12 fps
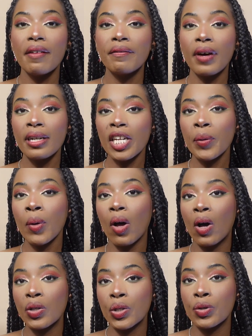Funding will
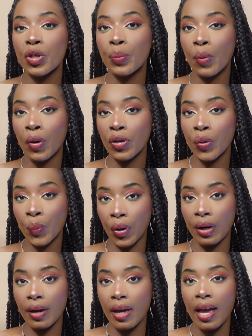also support the
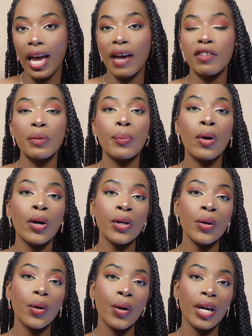work of a
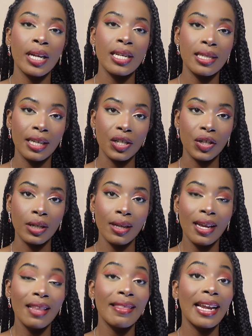partner organization
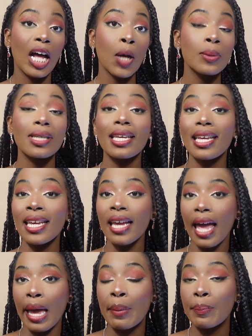that helps
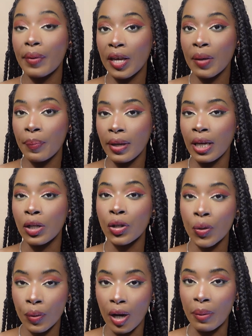EMPP
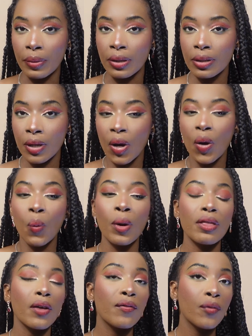newcomers
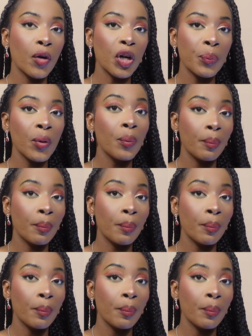with affordable